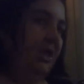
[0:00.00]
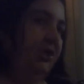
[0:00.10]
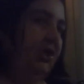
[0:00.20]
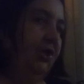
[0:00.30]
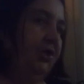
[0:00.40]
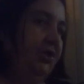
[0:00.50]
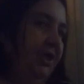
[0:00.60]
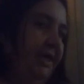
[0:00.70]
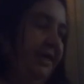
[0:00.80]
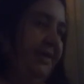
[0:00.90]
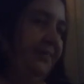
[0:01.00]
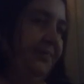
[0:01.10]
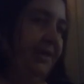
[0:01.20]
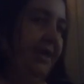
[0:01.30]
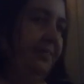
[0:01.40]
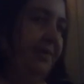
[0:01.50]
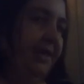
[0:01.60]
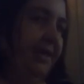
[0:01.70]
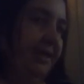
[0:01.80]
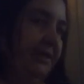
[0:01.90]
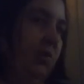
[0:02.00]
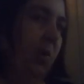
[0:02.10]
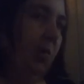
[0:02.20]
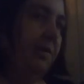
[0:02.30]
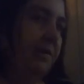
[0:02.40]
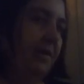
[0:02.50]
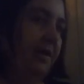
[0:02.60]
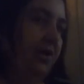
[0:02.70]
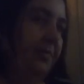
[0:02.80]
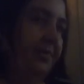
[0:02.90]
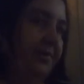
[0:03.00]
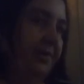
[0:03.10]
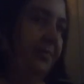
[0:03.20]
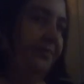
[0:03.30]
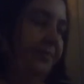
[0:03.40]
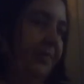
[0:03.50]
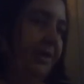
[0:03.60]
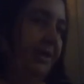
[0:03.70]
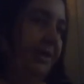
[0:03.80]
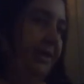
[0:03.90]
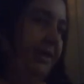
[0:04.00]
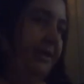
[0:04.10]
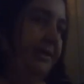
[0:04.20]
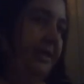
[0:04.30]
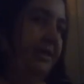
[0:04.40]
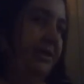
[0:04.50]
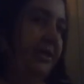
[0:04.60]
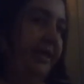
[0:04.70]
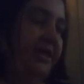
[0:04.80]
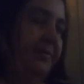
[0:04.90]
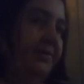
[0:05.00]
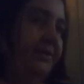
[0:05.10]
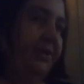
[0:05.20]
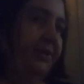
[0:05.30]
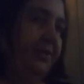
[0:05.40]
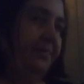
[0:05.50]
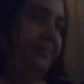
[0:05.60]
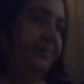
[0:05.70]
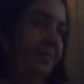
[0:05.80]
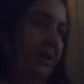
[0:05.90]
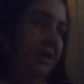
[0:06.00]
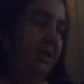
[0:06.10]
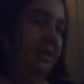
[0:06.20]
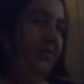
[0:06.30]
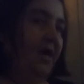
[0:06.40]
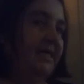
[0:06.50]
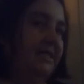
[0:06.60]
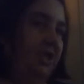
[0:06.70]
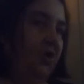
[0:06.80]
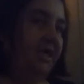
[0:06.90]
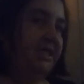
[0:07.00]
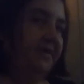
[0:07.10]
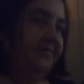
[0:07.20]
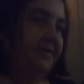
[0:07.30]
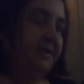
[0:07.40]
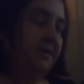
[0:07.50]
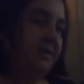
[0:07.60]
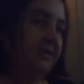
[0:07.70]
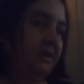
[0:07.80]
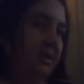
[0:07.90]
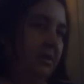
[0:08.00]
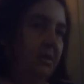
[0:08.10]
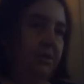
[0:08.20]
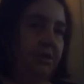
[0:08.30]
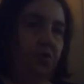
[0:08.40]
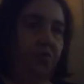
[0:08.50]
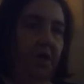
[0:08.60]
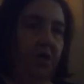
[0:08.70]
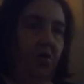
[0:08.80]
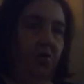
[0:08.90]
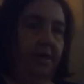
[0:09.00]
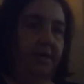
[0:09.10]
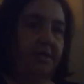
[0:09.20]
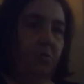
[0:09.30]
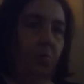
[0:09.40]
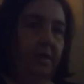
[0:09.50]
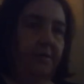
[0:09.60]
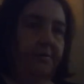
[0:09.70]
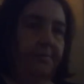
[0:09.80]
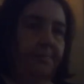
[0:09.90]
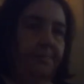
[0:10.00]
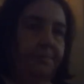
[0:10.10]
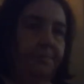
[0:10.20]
Usually, NPD is called psychopathy as an interchangeable term. There are slight differences. The chronic lying isn't one of them.